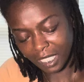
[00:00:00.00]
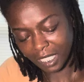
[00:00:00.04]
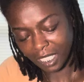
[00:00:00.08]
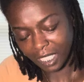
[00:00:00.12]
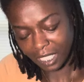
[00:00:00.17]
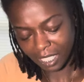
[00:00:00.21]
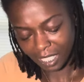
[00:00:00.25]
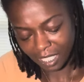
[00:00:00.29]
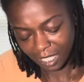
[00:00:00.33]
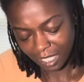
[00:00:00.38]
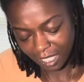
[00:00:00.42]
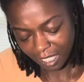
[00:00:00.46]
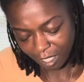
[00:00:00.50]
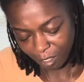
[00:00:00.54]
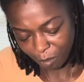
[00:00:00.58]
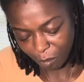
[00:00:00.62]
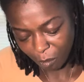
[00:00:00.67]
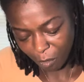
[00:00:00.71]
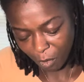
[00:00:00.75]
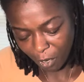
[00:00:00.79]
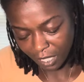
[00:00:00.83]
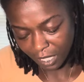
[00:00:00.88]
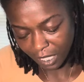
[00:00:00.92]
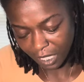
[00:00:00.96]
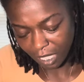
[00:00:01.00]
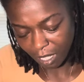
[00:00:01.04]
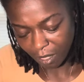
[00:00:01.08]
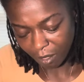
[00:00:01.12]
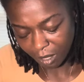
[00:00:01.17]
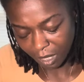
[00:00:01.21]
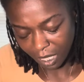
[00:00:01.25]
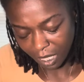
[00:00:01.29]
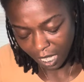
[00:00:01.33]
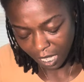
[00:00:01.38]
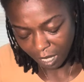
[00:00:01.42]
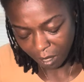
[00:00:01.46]
that to more
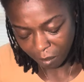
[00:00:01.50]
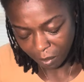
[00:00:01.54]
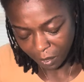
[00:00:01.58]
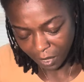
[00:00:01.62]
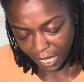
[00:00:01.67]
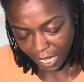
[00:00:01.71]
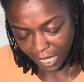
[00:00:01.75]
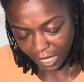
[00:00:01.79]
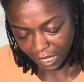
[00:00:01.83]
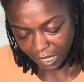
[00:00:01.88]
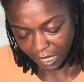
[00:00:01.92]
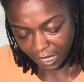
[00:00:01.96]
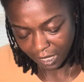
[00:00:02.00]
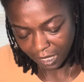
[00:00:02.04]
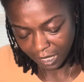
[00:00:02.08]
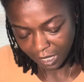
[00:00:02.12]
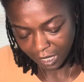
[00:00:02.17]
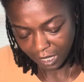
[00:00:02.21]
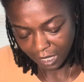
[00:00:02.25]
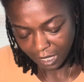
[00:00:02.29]
so take place.